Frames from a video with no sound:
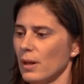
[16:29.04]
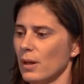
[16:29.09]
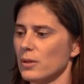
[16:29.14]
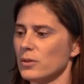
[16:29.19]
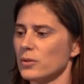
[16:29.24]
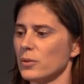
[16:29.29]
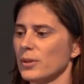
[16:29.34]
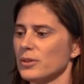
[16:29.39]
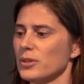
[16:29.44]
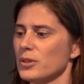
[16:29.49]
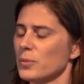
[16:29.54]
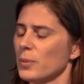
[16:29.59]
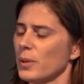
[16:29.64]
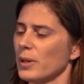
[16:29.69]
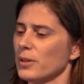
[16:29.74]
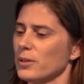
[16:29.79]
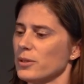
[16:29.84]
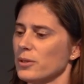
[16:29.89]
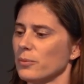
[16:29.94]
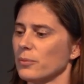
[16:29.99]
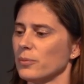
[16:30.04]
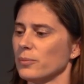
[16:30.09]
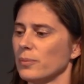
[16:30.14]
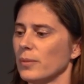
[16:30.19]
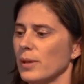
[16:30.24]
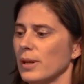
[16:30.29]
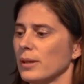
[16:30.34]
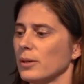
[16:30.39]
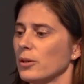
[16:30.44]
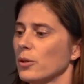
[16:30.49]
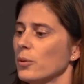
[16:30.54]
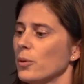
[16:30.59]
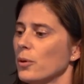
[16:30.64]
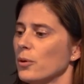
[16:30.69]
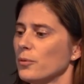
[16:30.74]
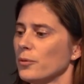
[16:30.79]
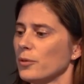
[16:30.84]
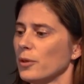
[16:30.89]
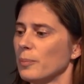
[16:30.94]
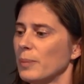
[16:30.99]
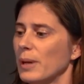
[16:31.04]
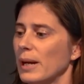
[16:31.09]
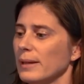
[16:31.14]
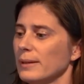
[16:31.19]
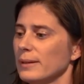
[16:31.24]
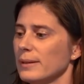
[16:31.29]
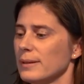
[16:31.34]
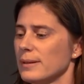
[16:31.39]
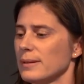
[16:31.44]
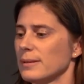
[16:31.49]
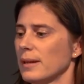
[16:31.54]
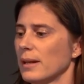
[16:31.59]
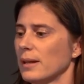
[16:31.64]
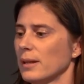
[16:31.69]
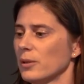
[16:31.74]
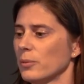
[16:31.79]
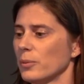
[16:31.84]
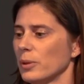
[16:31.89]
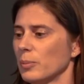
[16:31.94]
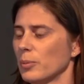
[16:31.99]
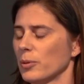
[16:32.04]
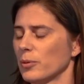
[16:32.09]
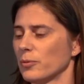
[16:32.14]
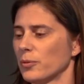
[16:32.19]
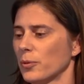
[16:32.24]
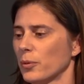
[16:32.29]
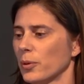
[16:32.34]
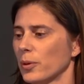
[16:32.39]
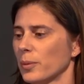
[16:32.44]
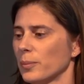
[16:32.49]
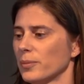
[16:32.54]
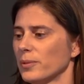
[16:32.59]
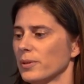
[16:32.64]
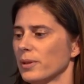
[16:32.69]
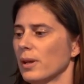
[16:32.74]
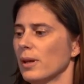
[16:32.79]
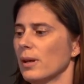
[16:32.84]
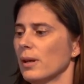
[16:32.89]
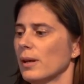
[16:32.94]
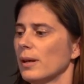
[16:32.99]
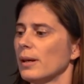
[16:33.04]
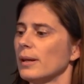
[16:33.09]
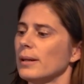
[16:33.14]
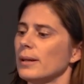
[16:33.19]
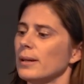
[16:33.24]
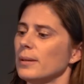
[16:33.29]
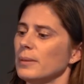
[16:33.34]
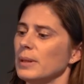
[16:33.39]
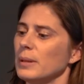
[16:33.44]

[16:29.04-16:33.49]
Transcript: So I just wanted to uh, go over a pilot study we performed uh,